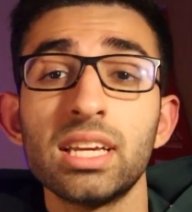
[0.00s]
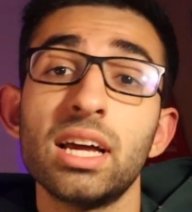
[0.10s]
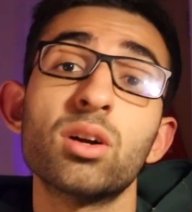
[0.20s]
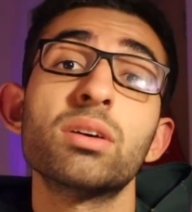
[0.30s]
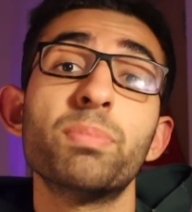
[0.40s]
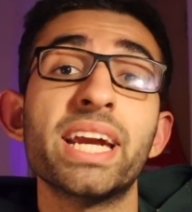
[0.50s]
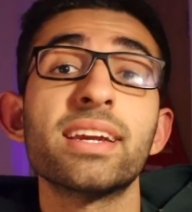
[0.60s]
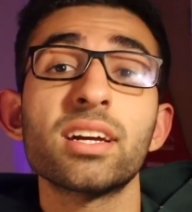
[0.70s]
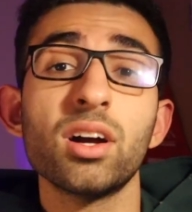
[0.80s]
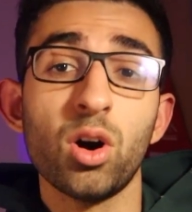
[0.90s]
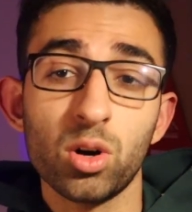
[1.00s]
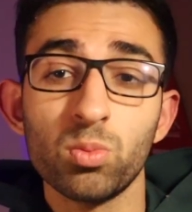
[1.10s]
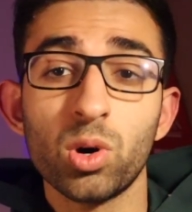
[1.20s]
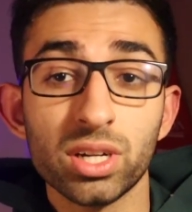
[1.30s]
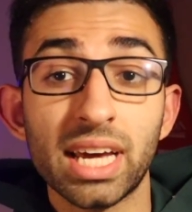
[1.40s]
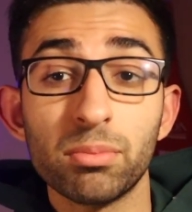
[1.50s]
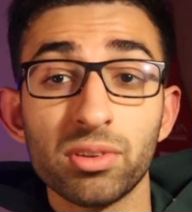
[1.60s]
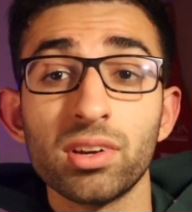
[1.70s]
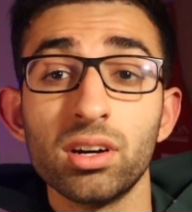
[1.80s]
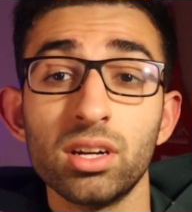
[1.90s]
Now, depending on what type
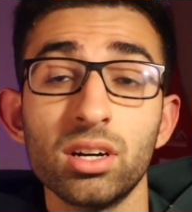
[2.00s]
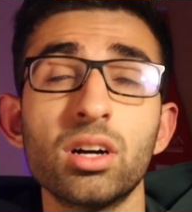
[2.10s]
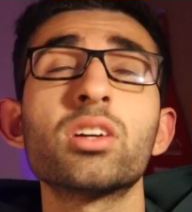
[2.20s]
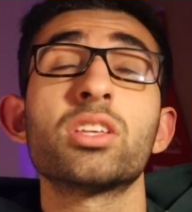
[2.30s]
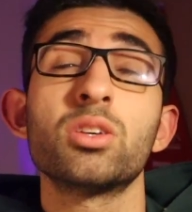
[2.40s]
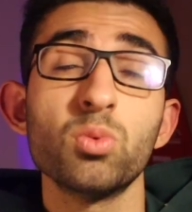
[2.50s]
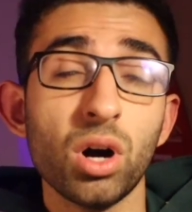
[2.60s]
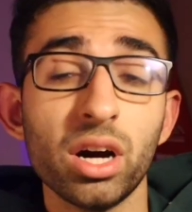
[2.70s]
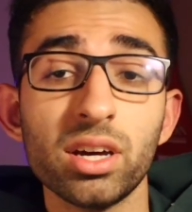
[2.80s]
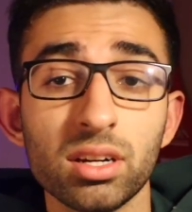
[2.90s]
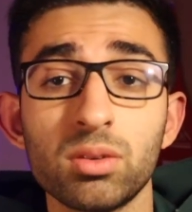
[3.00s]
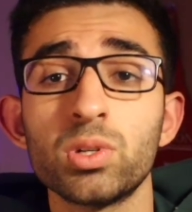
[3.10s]
of learner you are,